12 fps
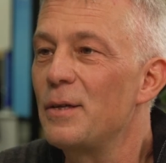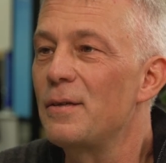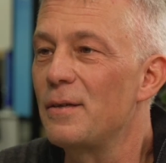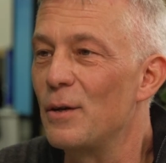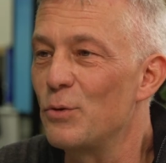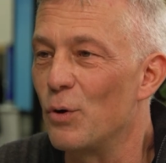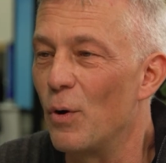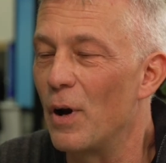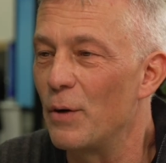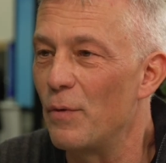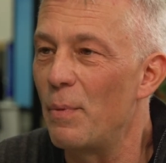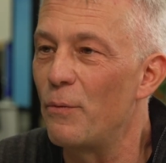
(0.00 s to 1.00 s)
This
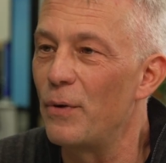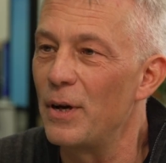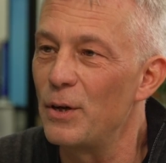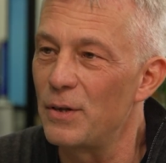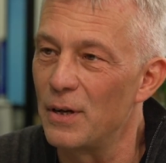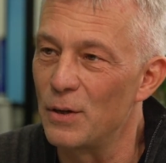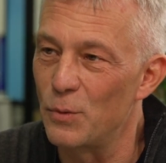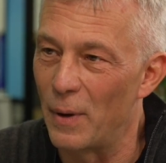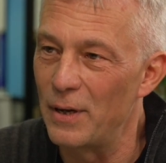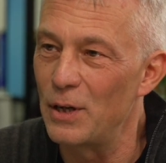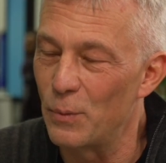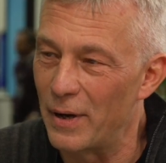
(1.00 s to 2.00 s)
rollout will be finished in
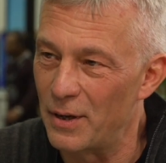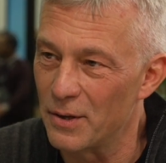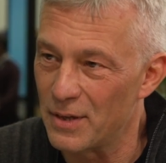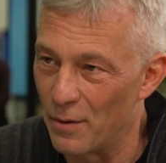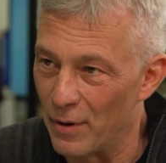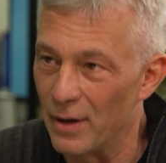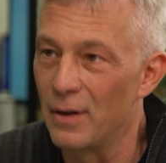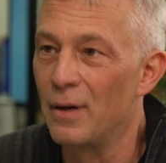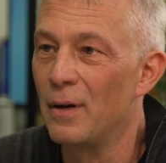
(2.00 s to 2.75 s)
2027.